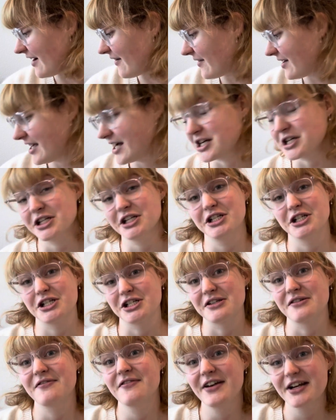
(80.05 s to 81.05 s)
I actually
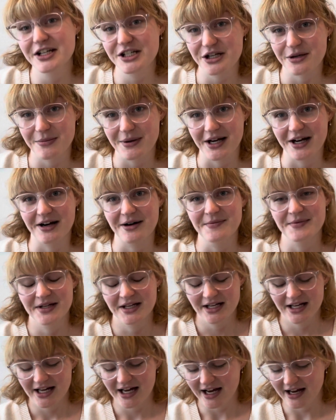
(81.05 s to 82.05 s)
just finished a pair
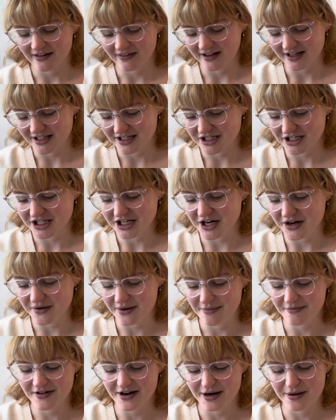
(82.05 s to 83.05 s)
I'd like to show.
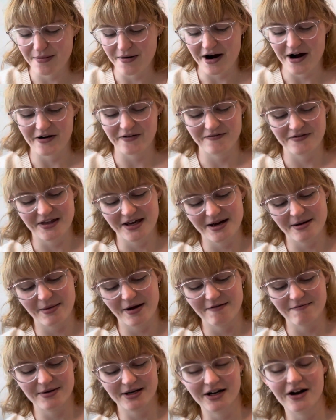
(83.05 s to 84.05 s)
I'm very proud of them.
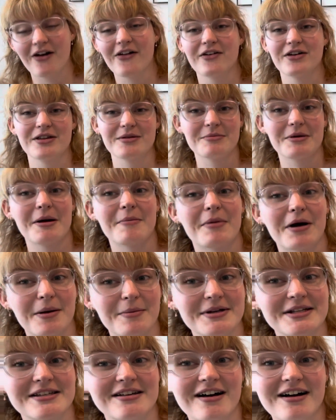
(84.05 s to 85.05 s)
I've been calling them my Barbie
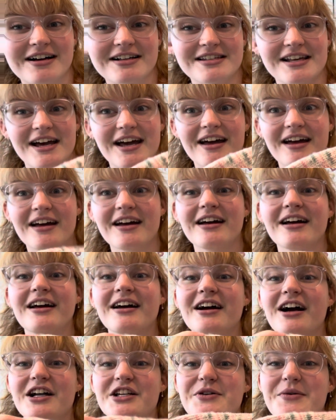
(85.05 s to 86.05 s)
socks. I
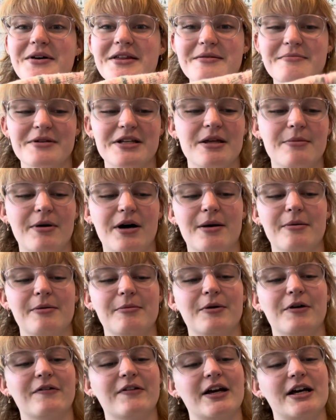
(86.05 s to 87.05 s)
got to wear them to the Barbie
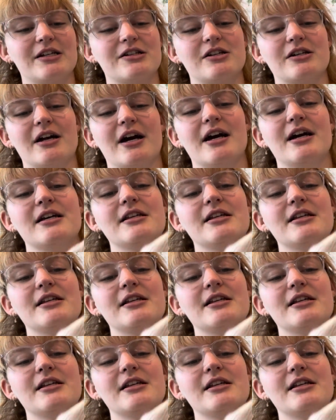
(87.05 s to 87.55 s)
movie yesterday.